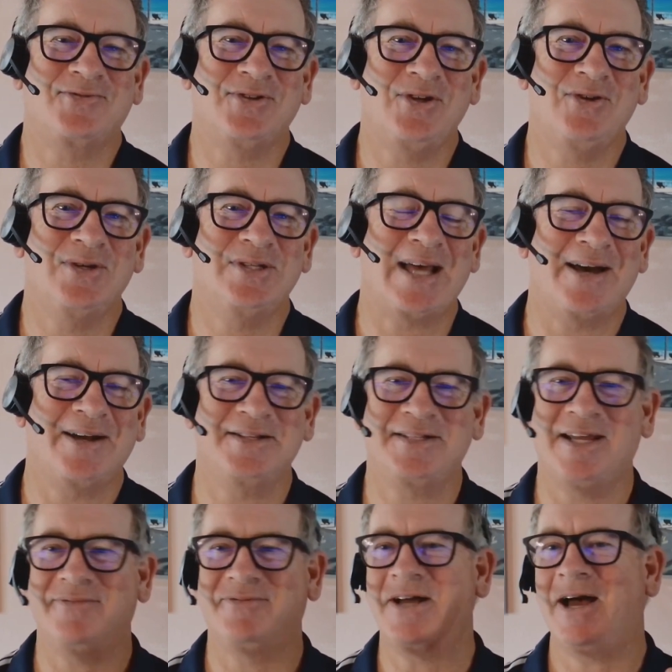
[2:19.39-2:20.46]
you is how to
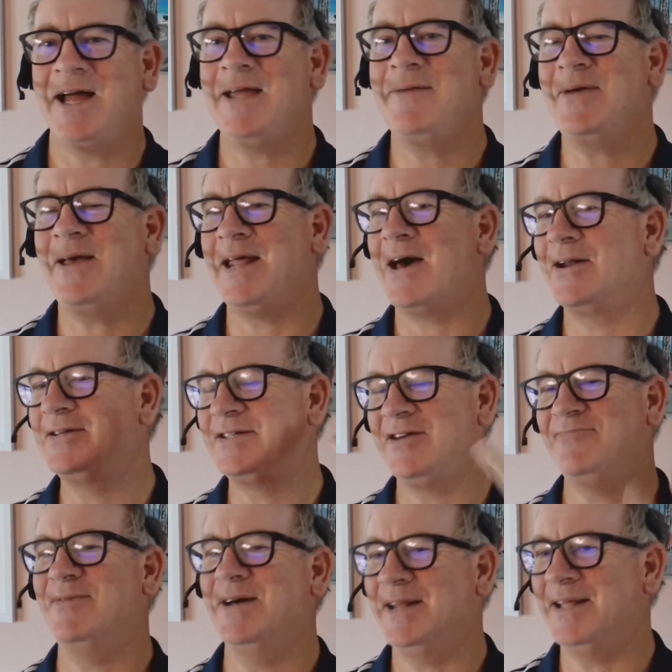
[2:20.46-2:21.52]
save time and how to
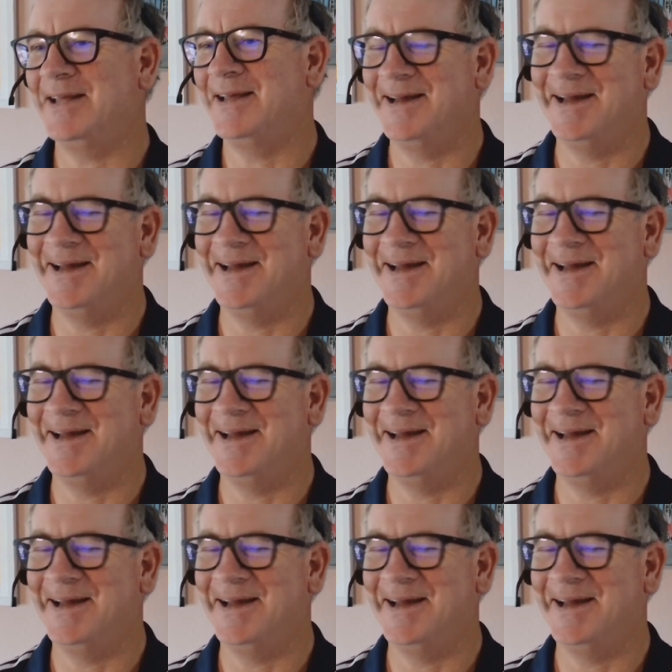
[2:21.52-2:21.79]
save money.